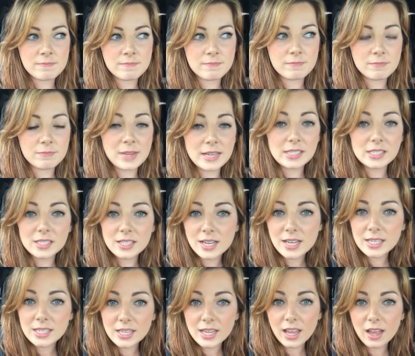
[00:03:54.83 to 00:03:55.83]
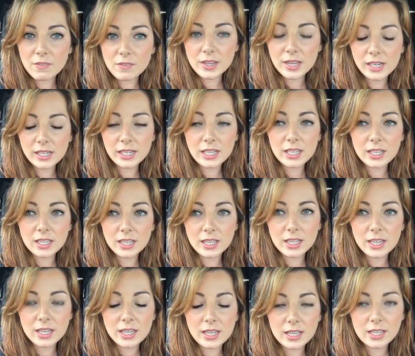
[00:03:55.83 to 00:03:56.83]
My son, Kevin,
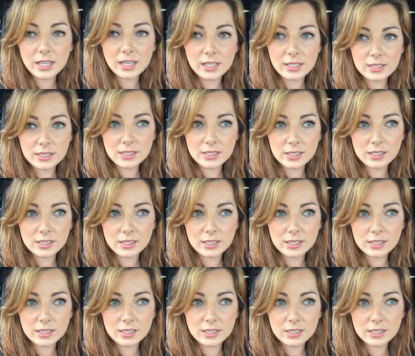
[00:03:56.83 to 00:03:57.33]
he is